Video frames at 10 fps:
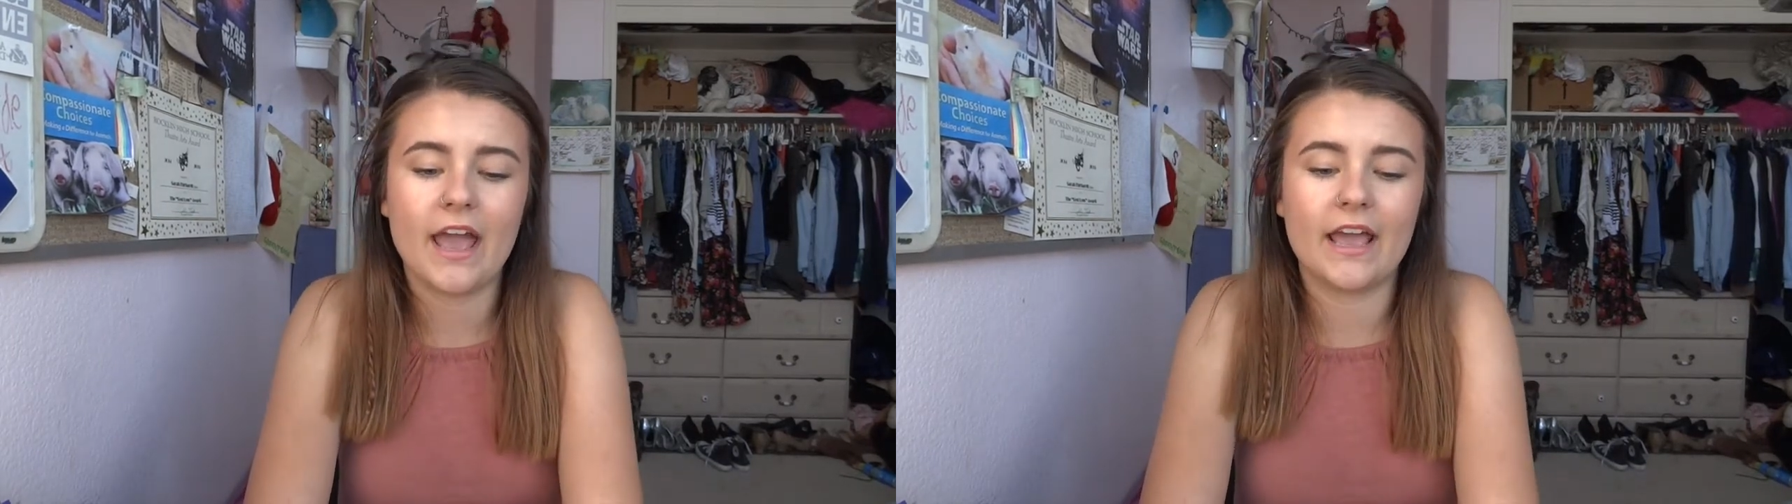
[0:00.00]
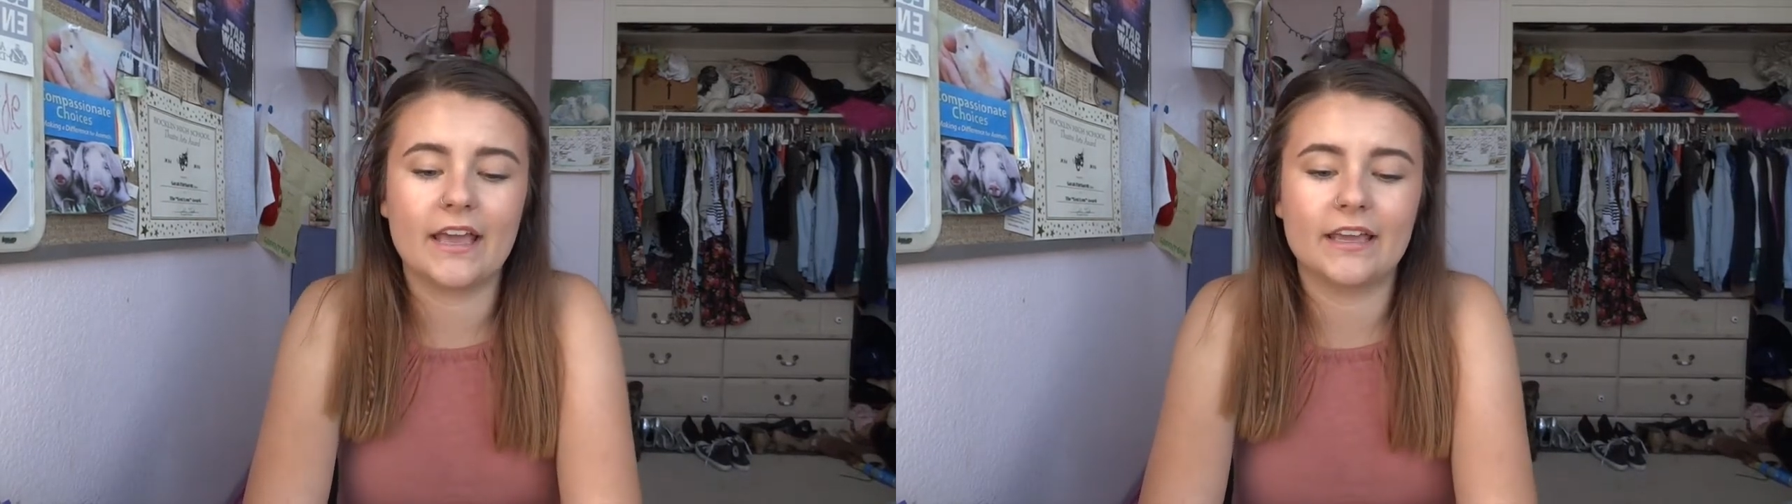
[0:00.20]

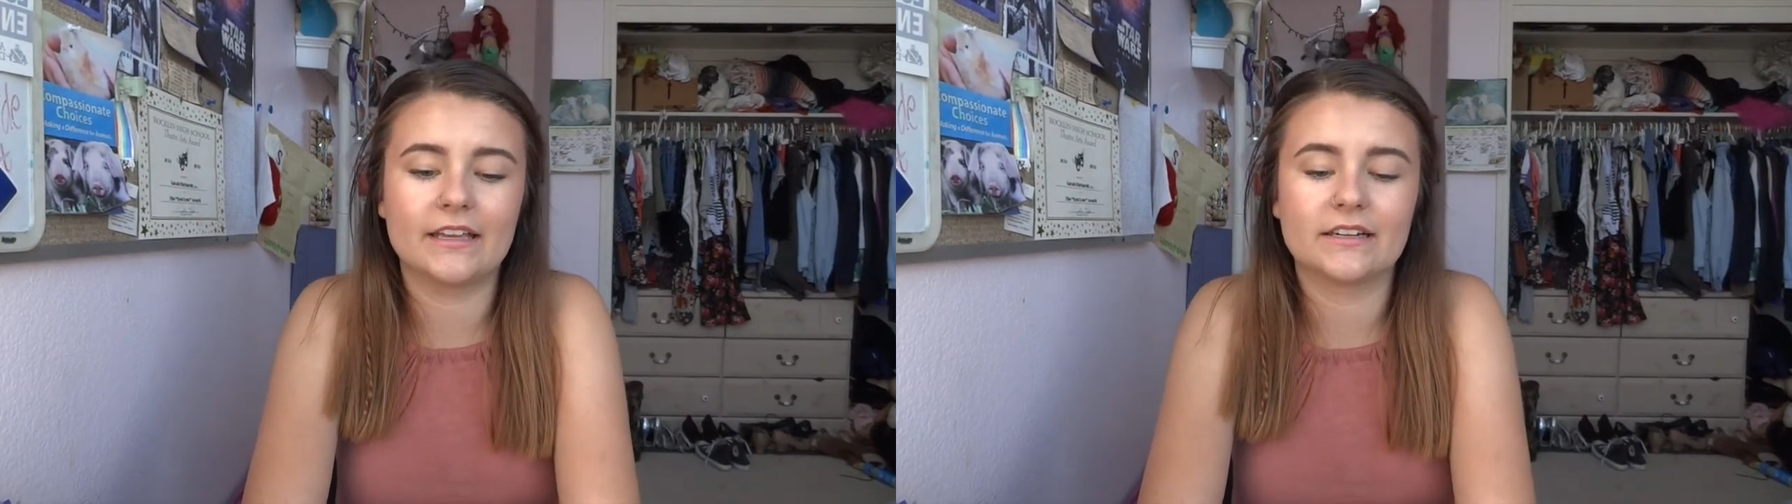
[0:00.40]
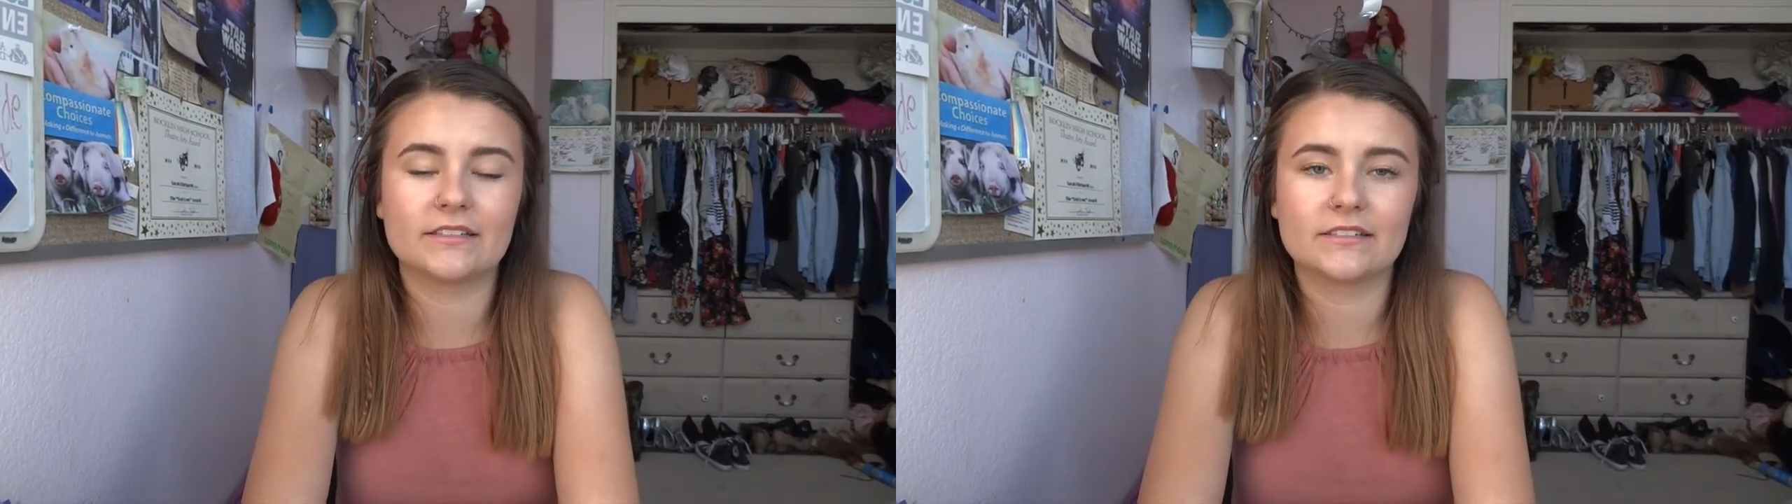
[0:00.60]

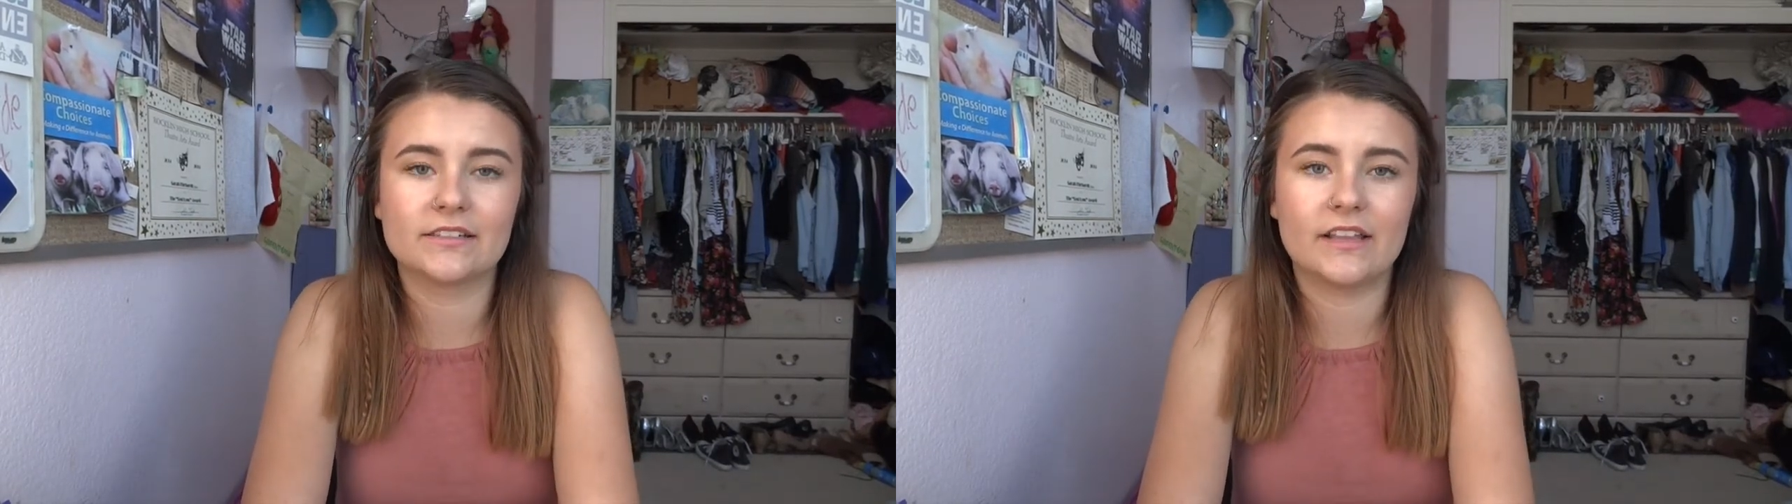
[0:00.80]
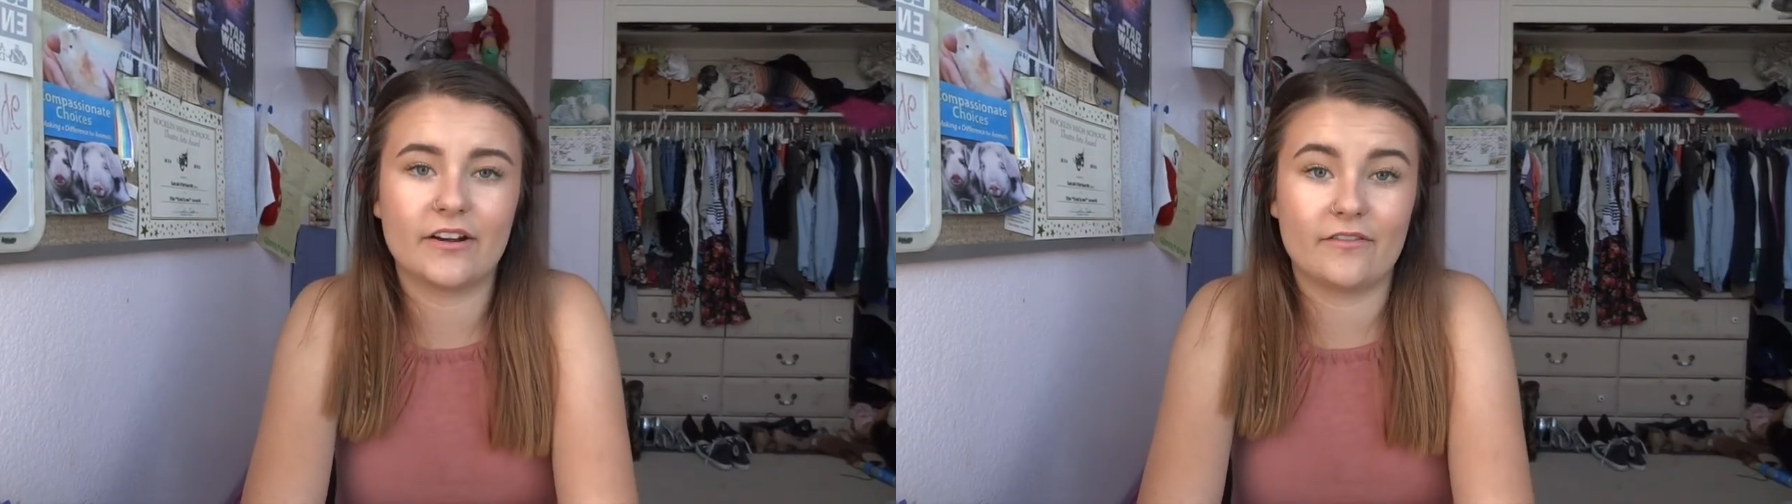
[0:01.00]
and
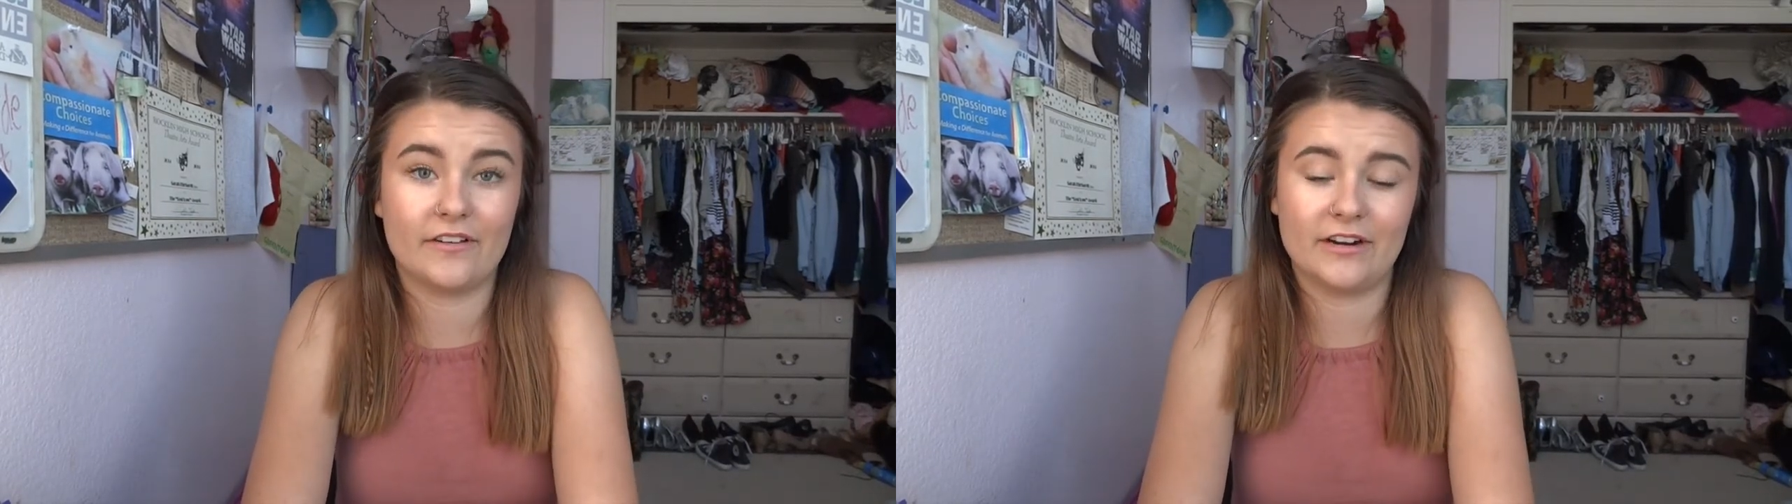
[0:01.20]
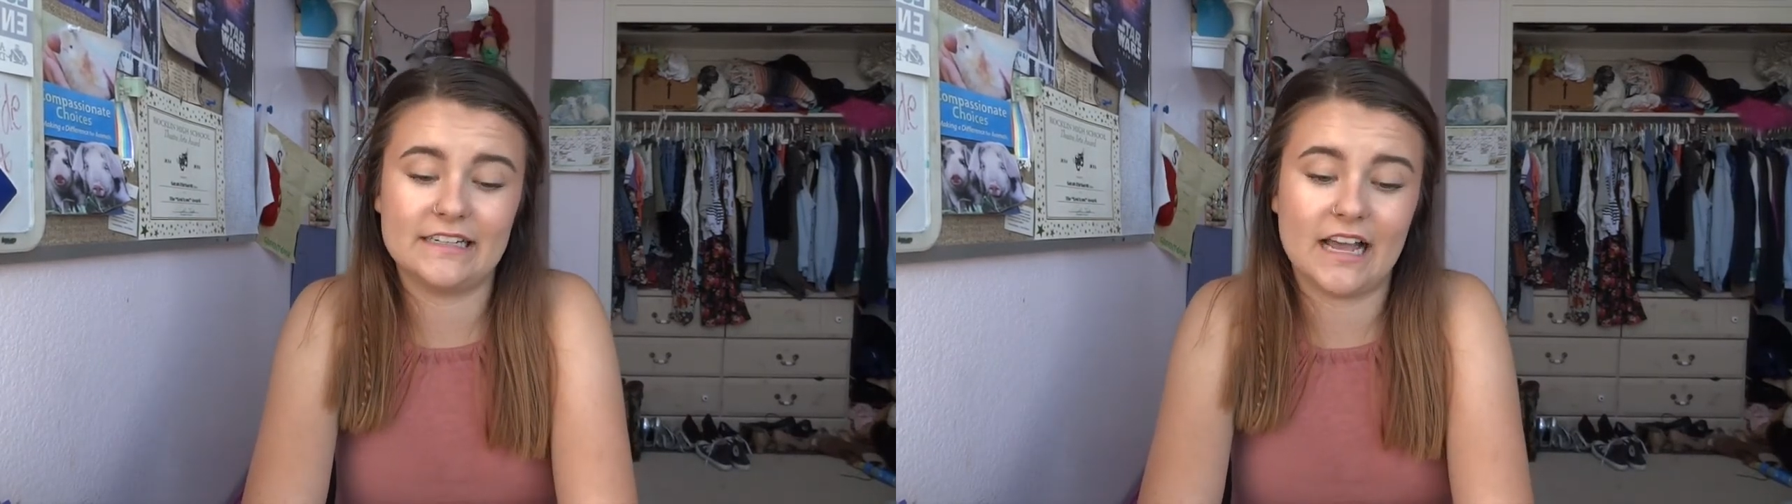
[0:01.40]
they are
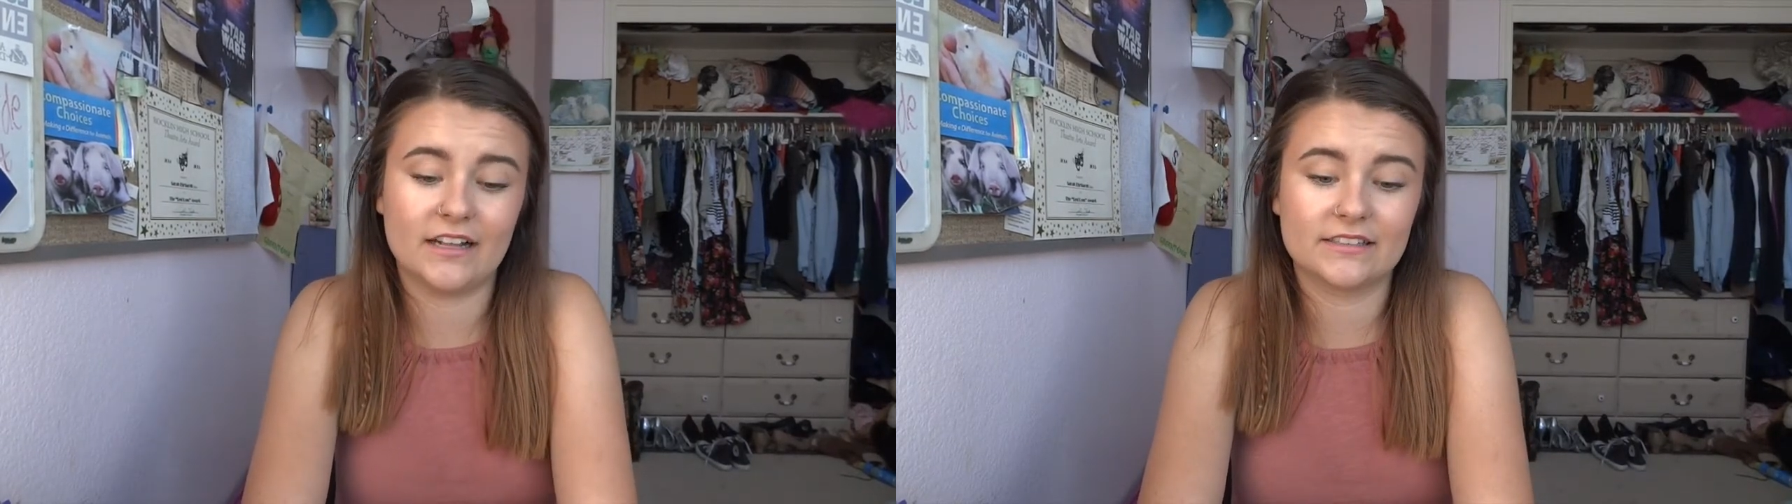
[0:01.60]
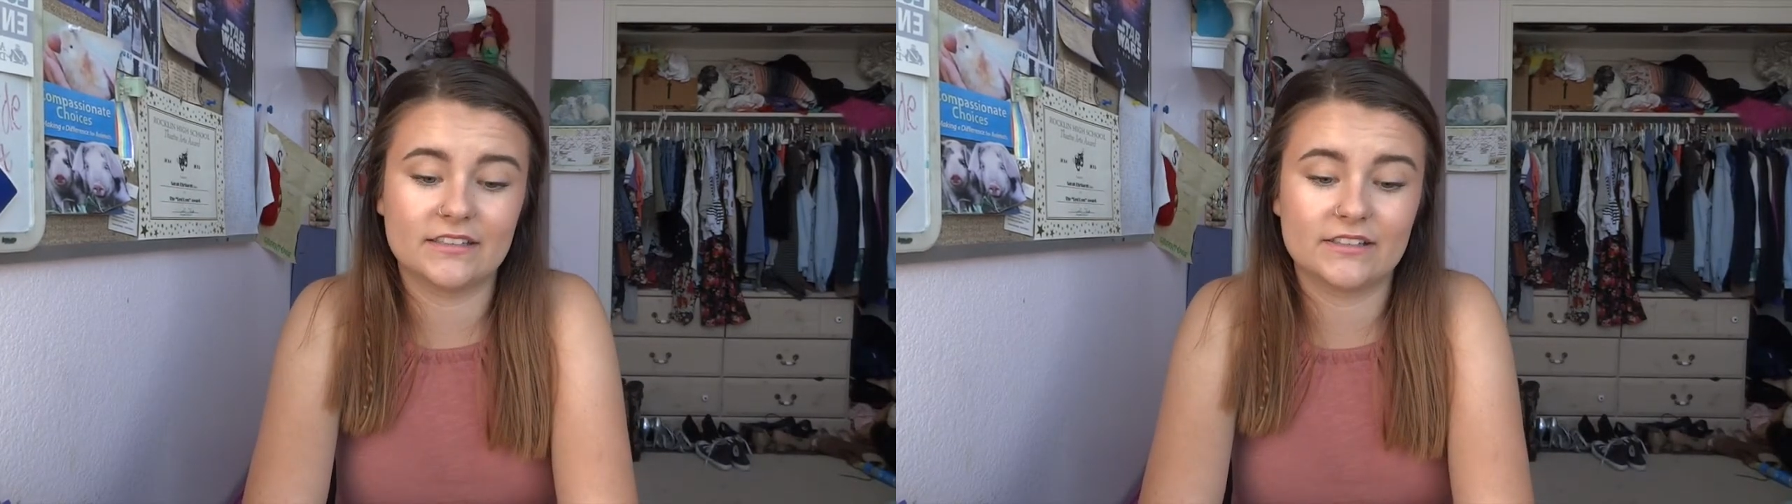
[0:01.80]
very
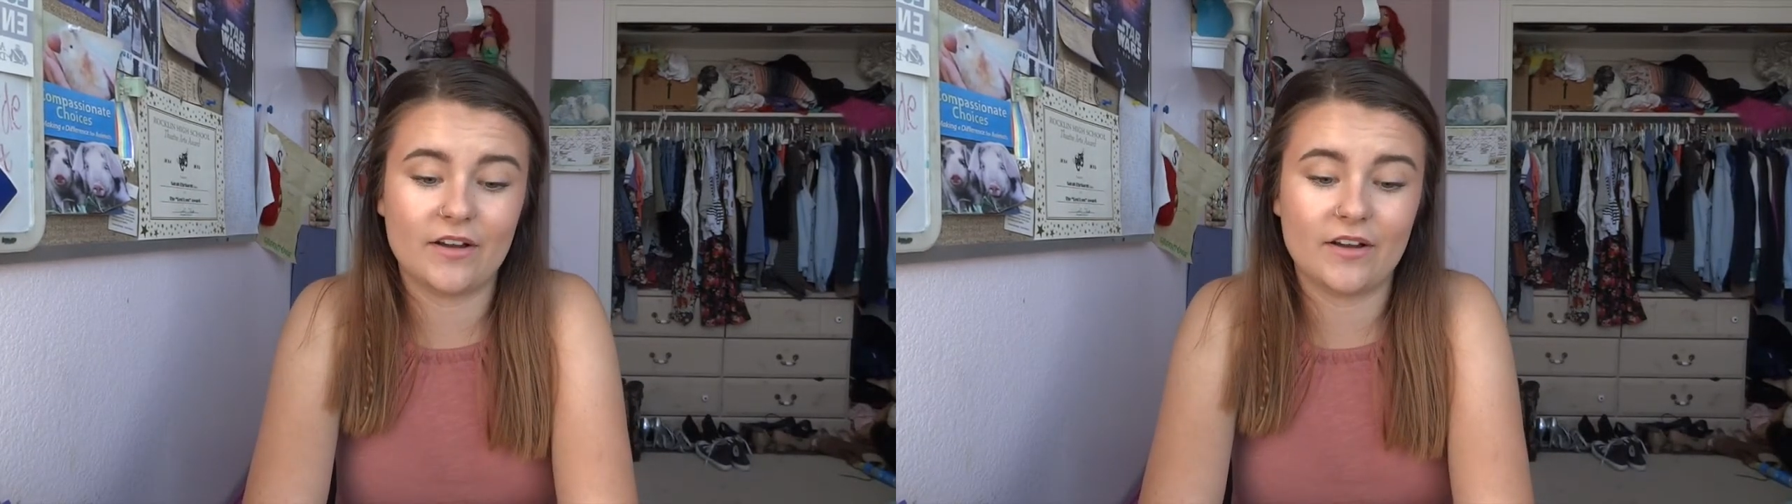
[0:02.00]
talented,